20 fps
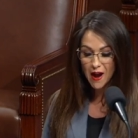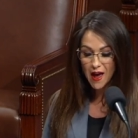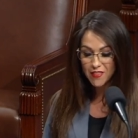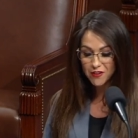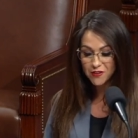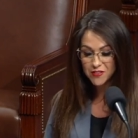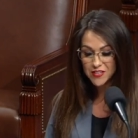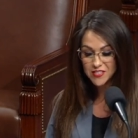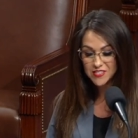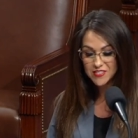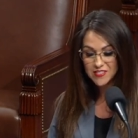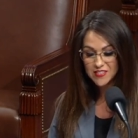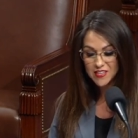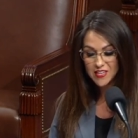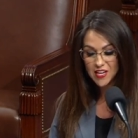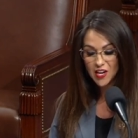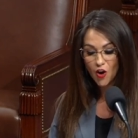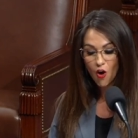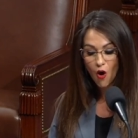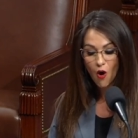rather than
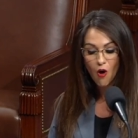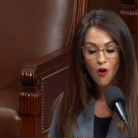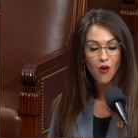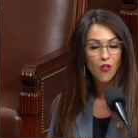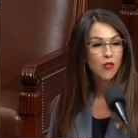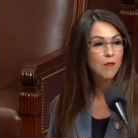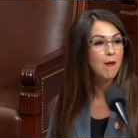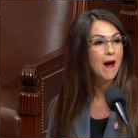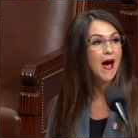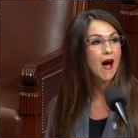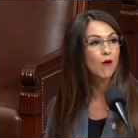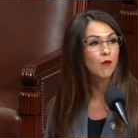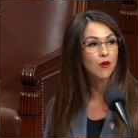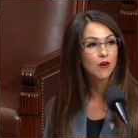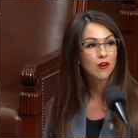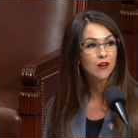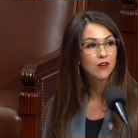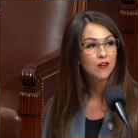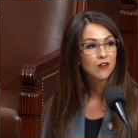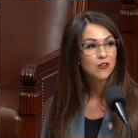ceding all the
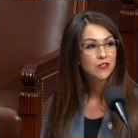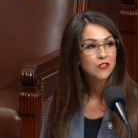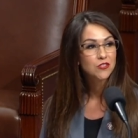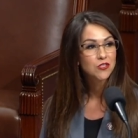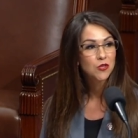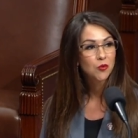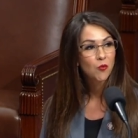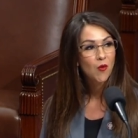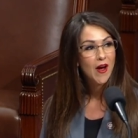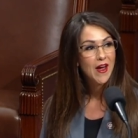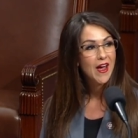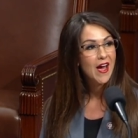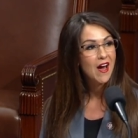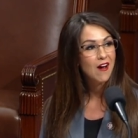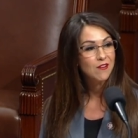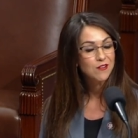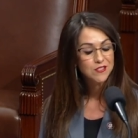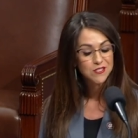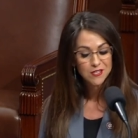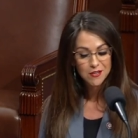power to the White
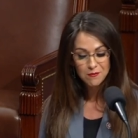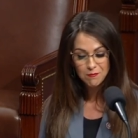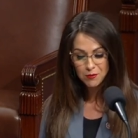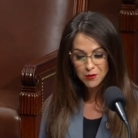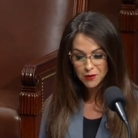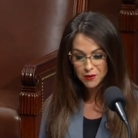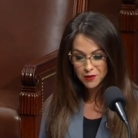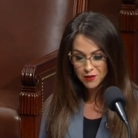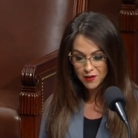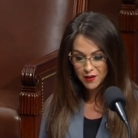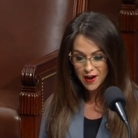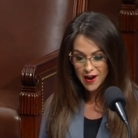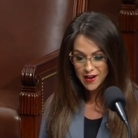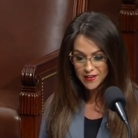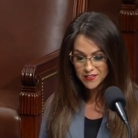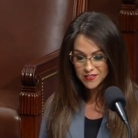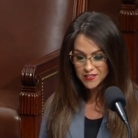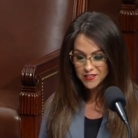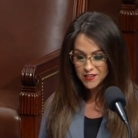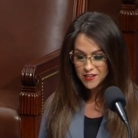House and
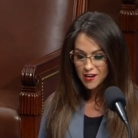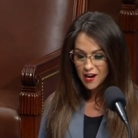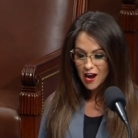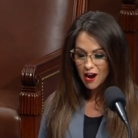bureaucrats.